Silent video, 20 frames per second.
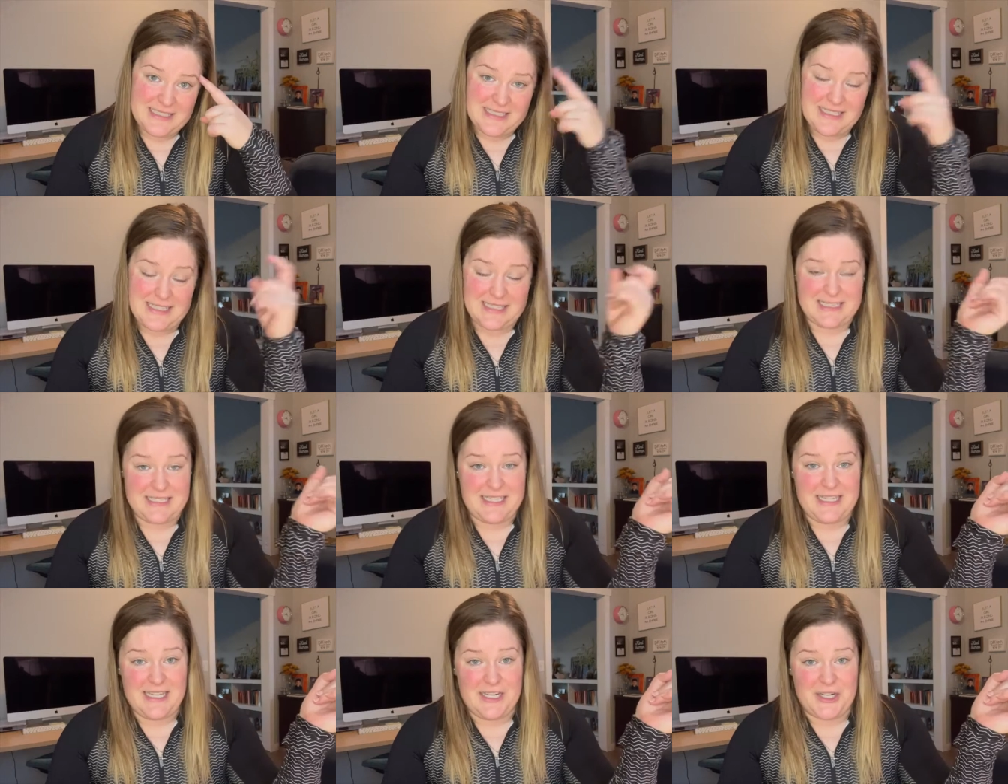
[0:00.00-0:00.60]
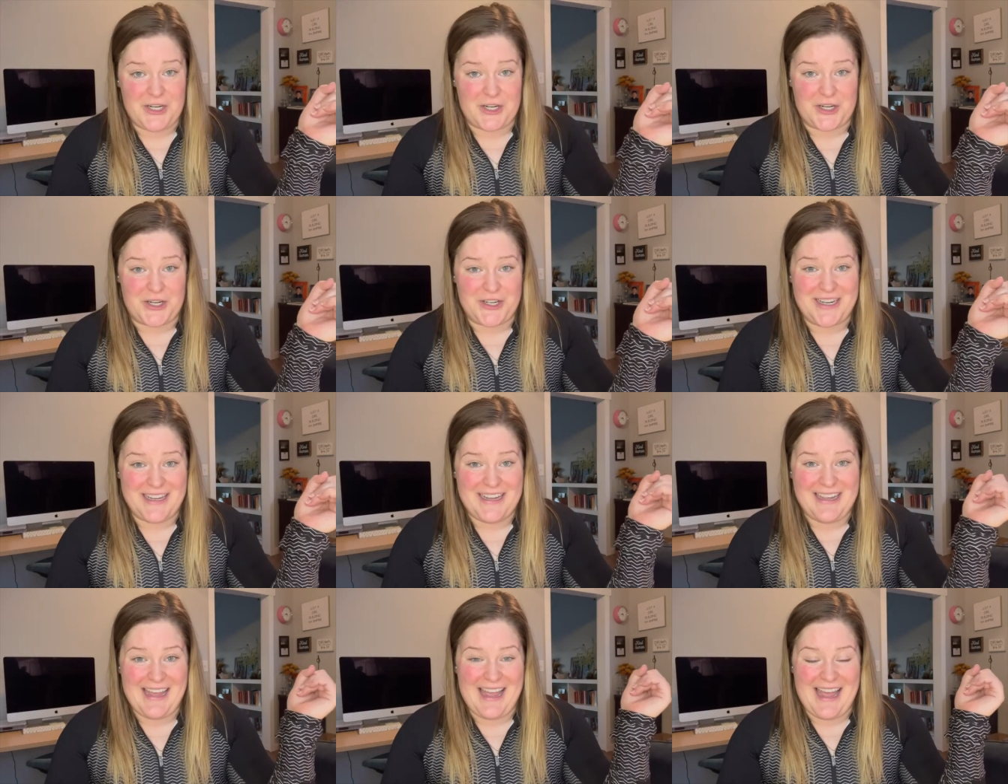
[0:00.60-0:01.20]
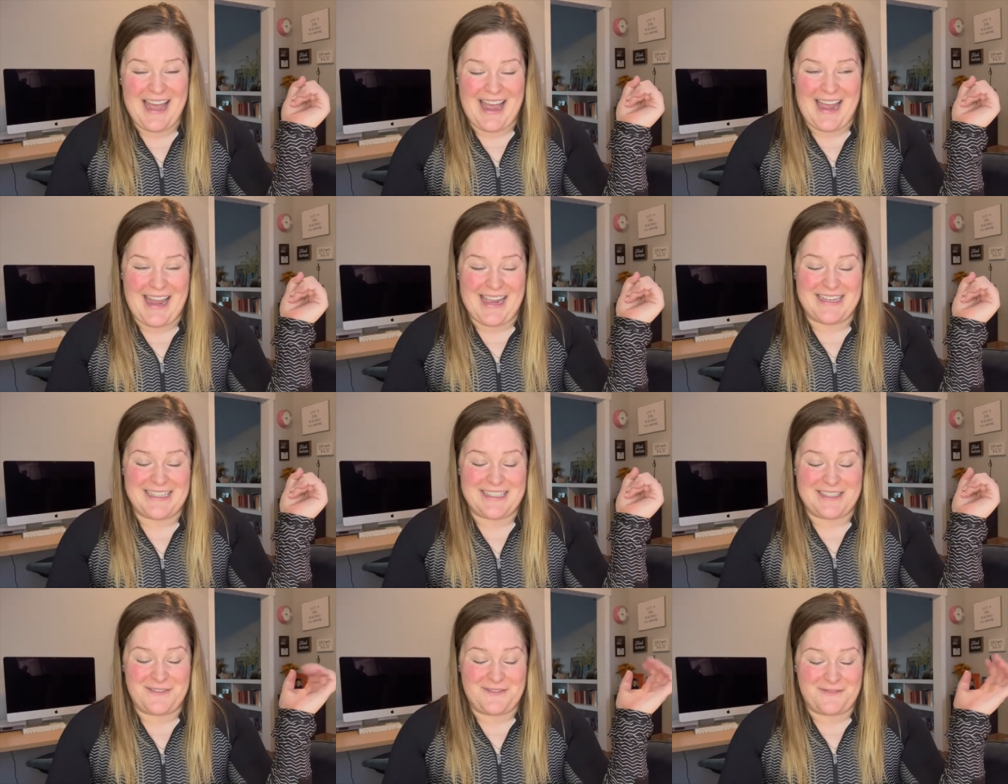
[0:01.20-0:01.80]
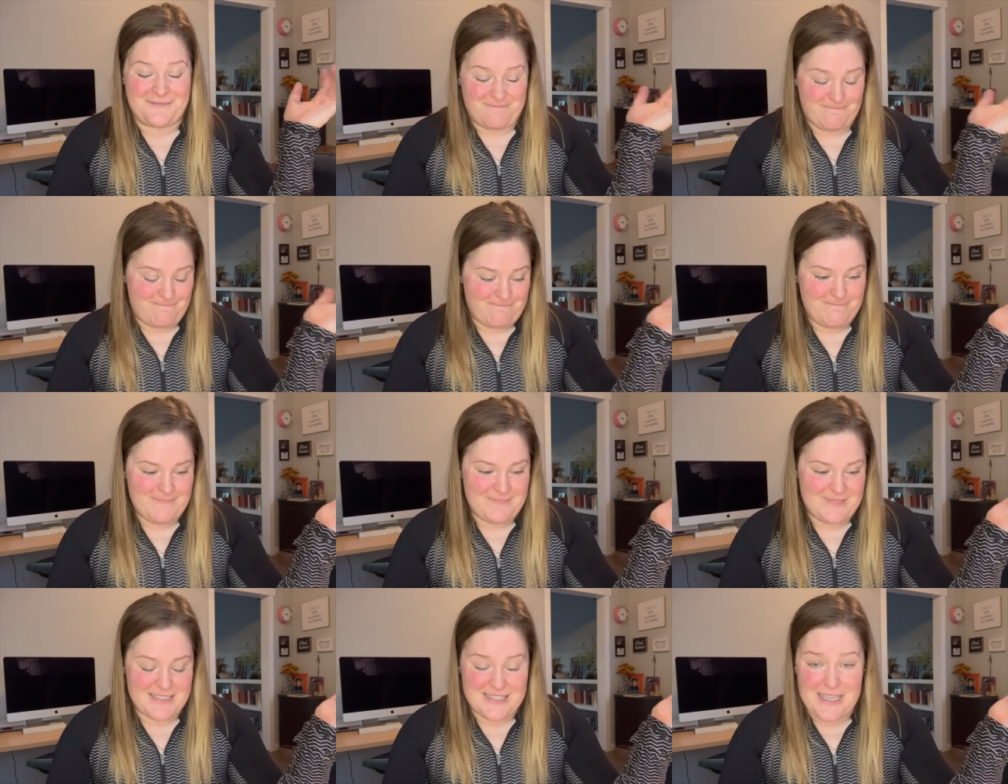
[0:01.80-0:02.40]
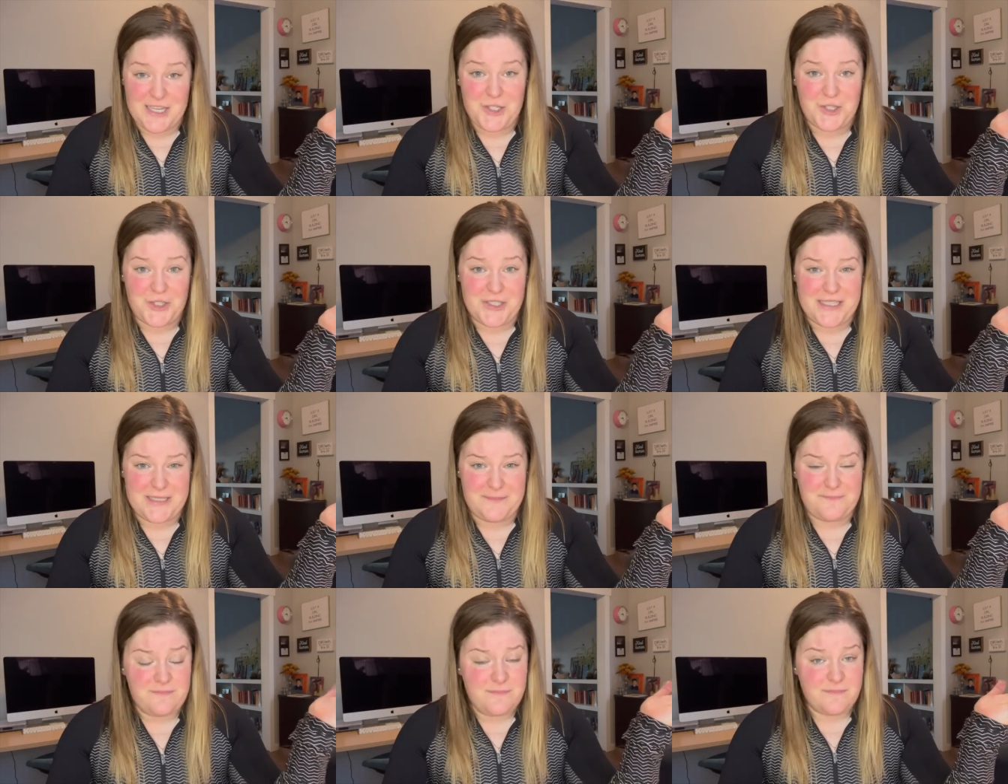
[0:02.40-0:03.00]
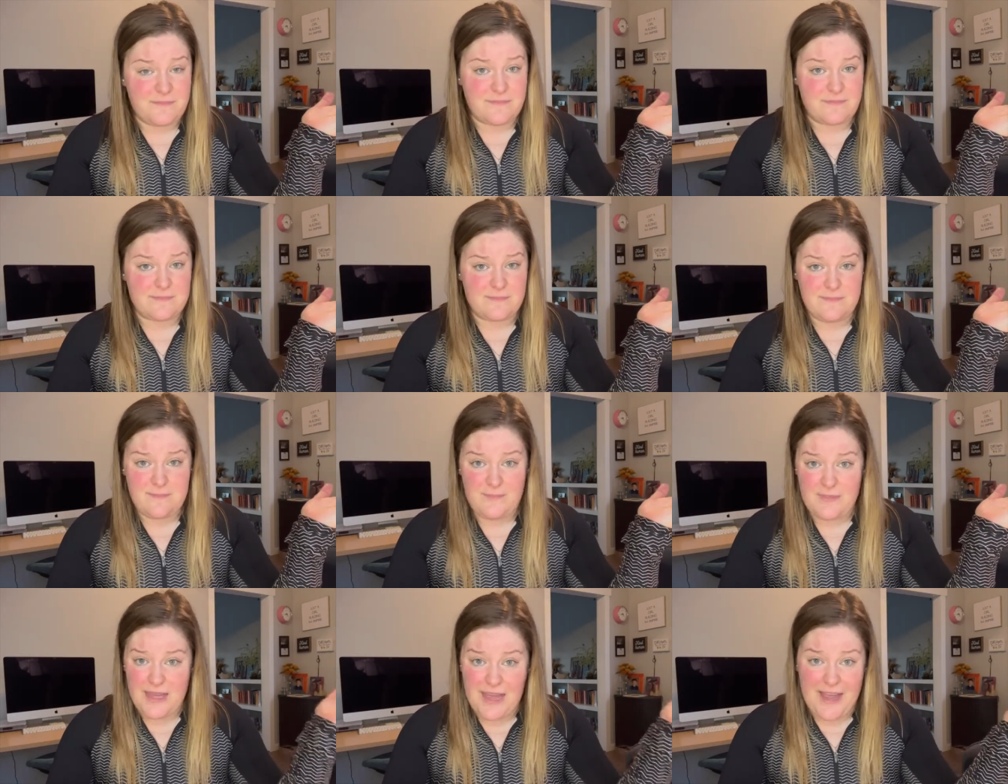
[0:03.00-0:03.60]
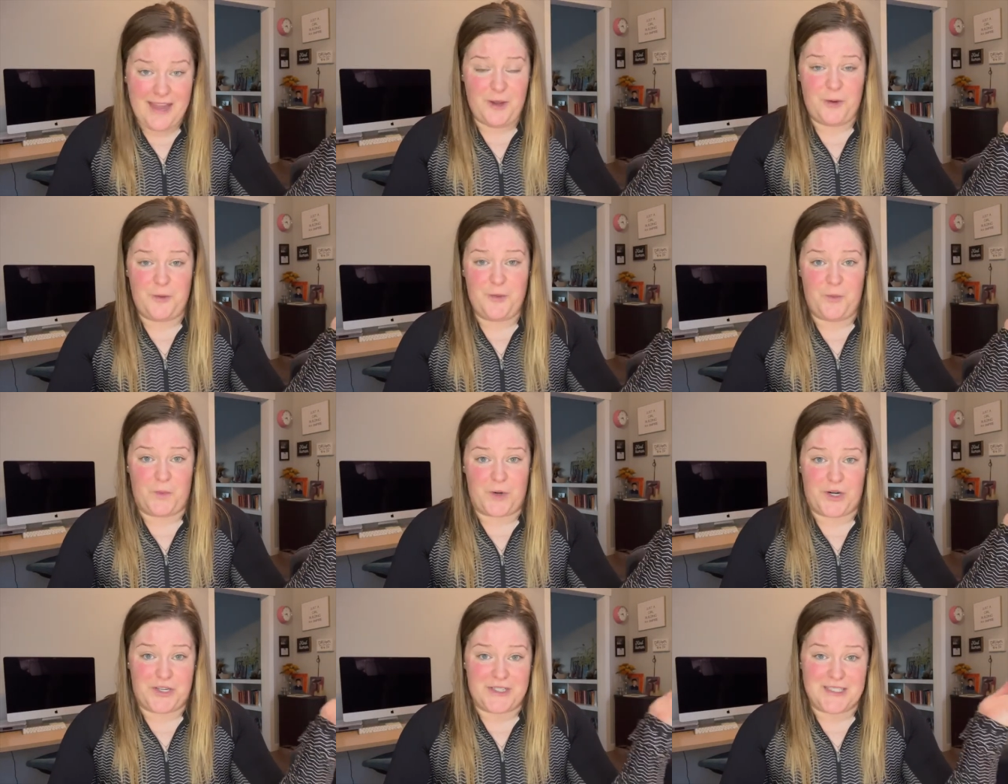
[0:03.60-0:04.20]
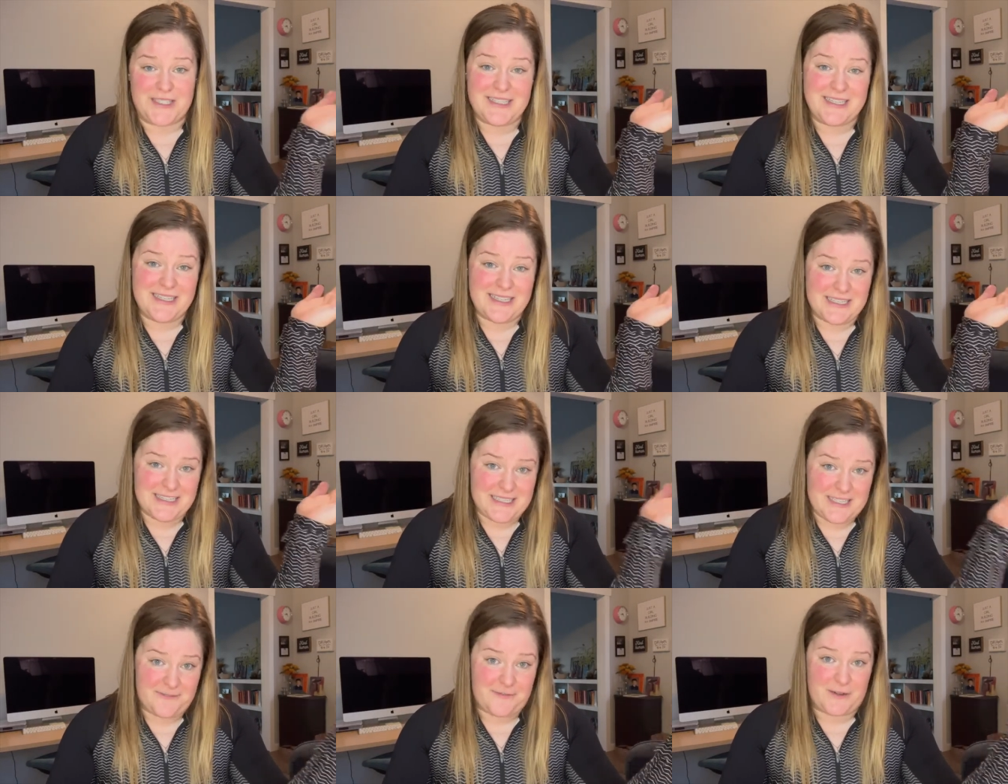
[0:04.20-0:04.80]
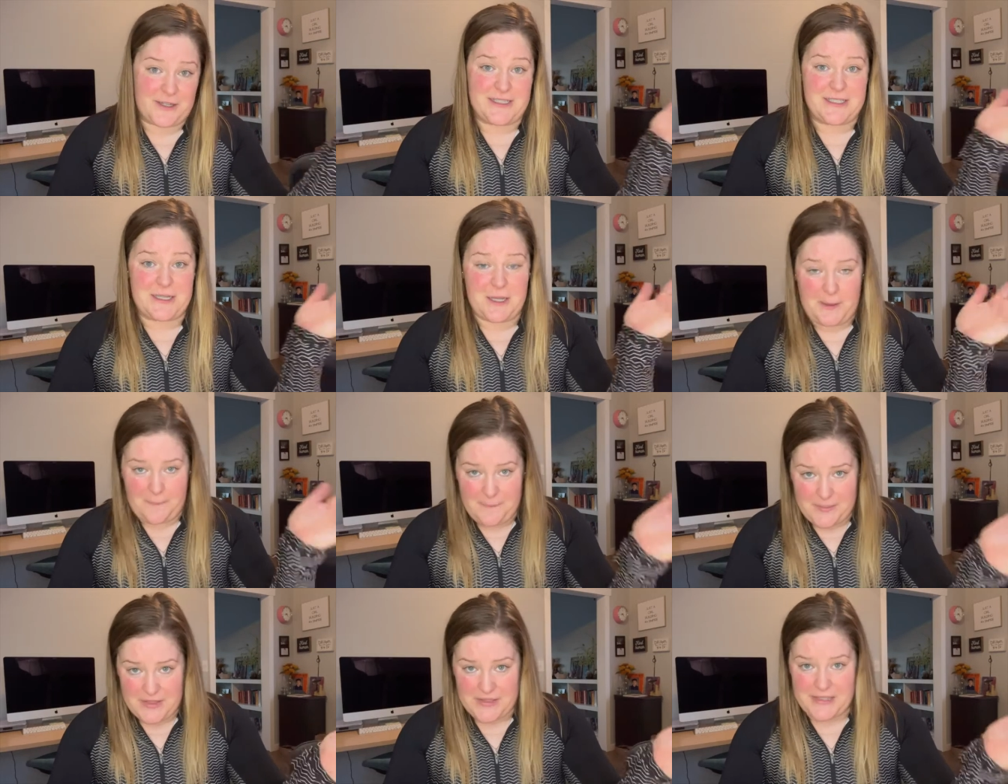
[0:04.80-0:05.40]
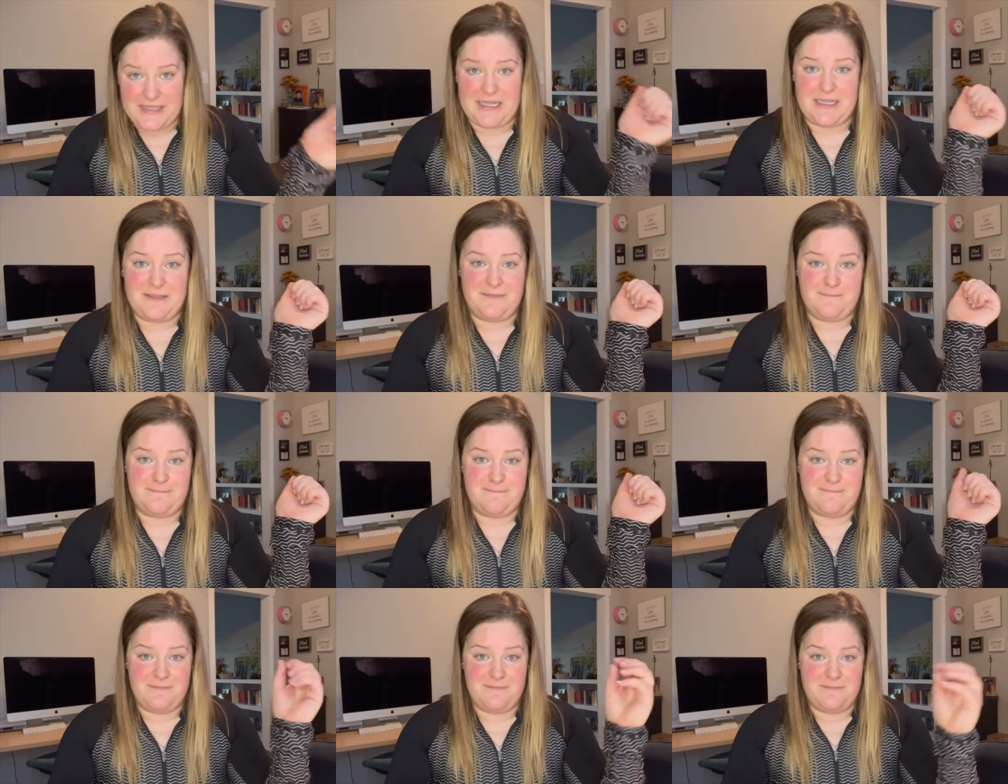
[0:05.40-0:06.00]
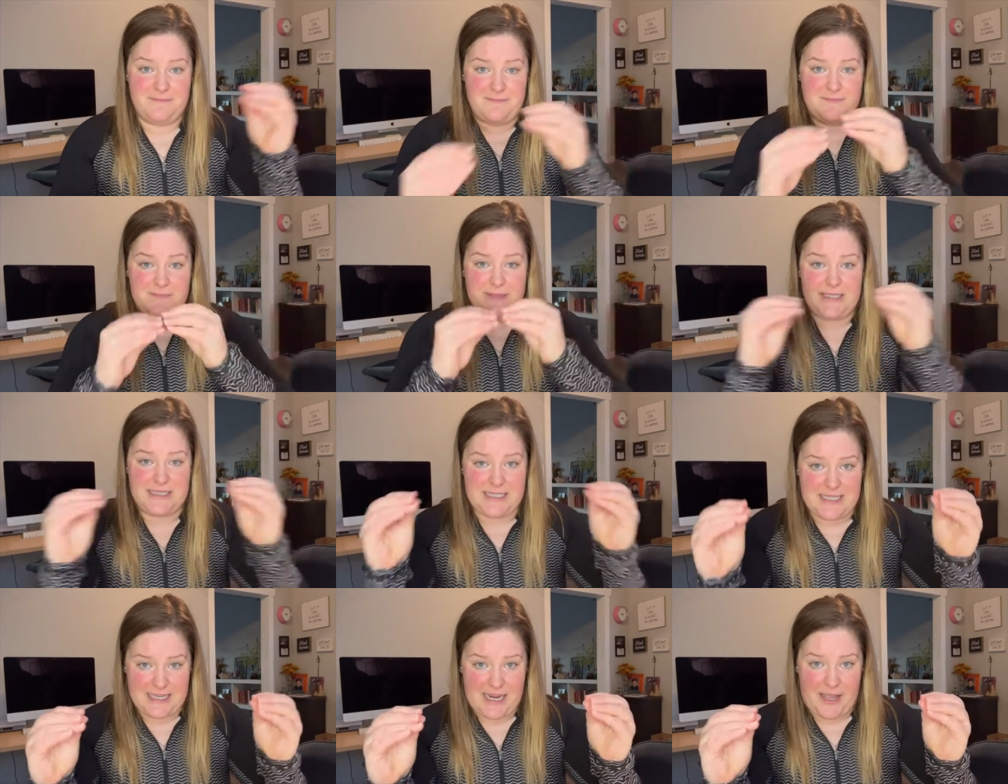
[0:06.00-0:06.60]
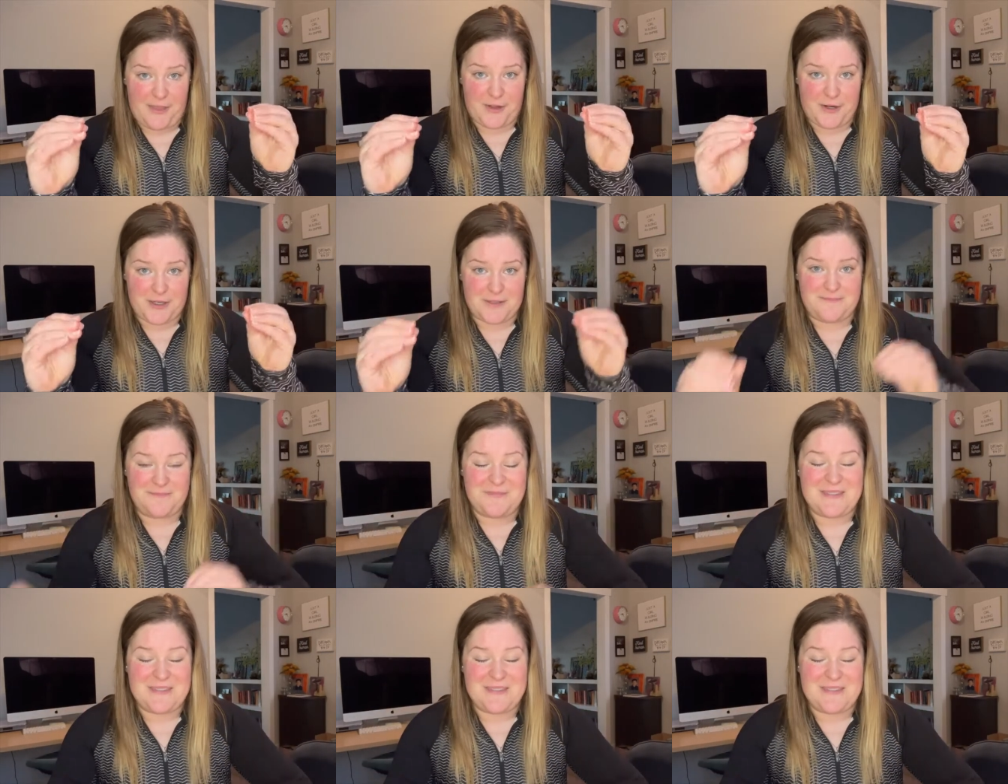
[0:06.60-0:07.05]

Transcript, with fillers: is here, and essentially I own the words different ability together.